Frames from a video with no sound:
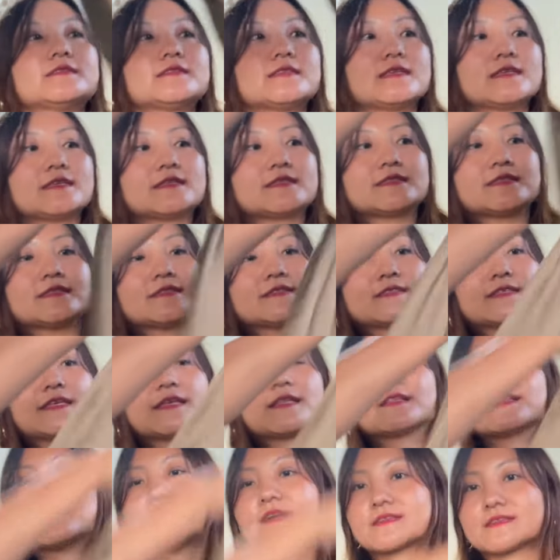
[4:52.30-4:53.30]
is
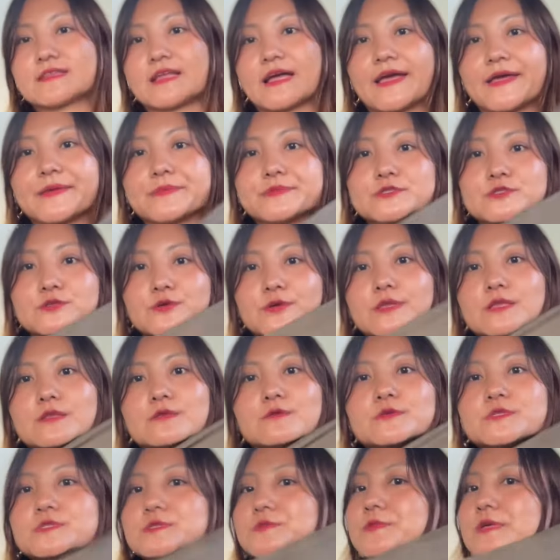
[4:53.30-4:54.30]
silk type, so it
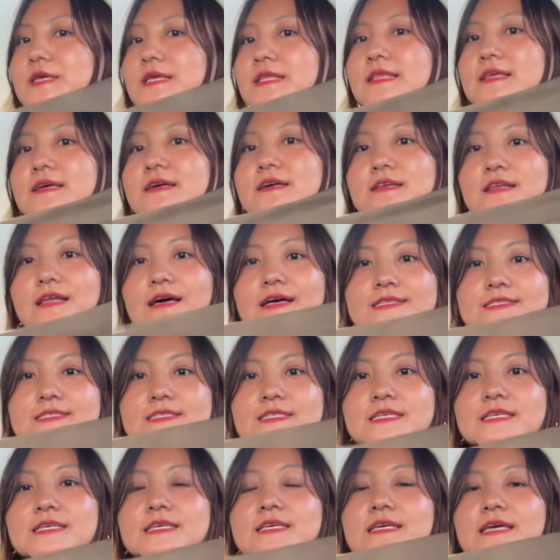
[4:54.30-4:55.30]
looks really
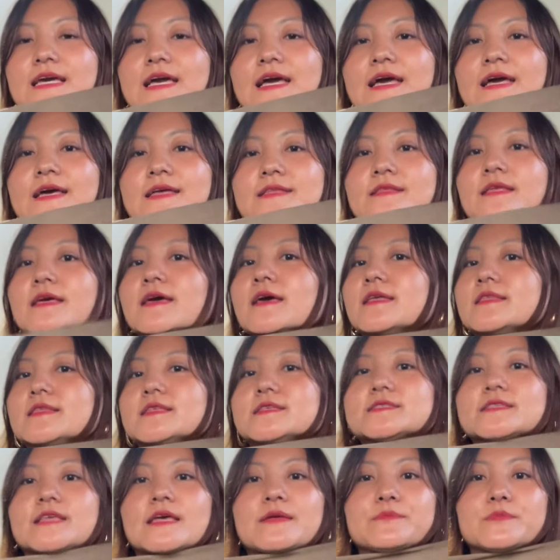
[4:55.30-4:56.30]
classic, and
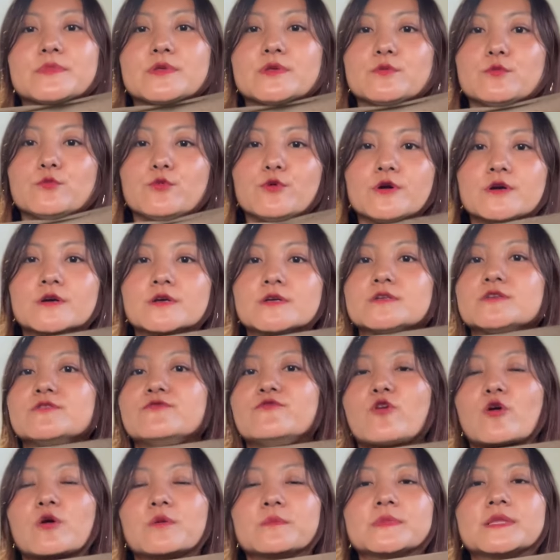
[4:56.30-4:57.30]
this can be worn
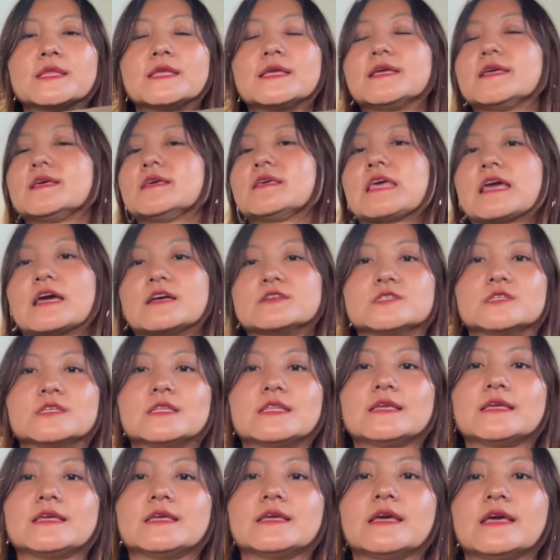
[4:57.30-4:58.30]
formally,
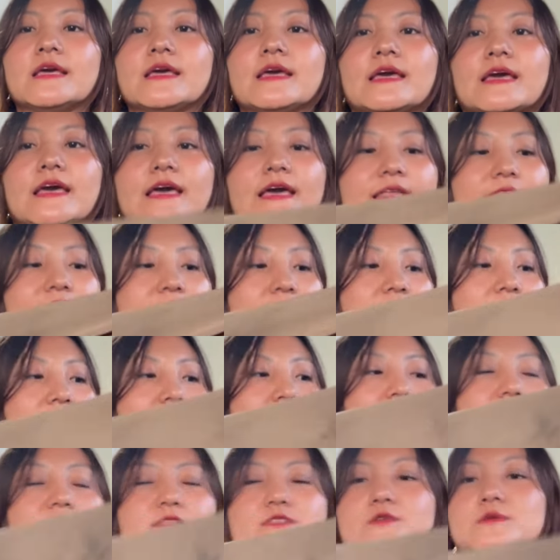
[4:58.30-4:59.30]
casually, anything
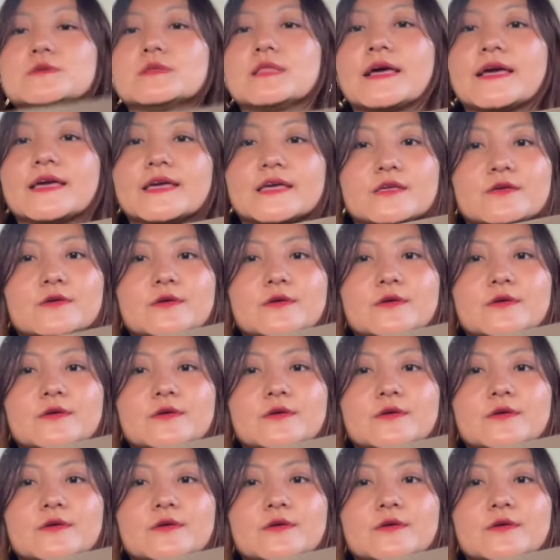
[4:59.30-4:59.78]
that you like. You